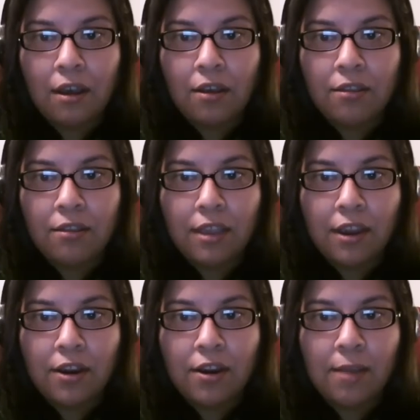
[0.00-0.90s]
on
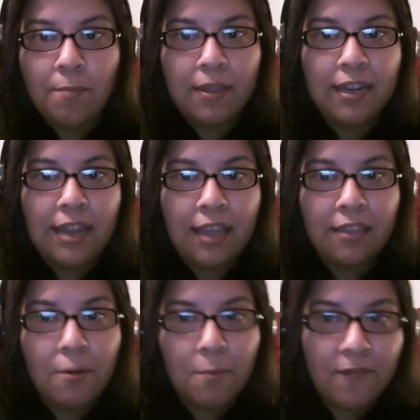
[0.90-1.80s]
their implant
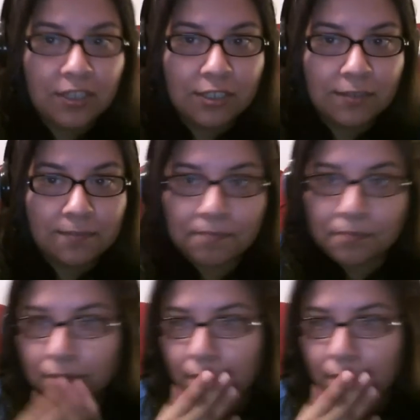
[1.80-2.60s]
and their profession.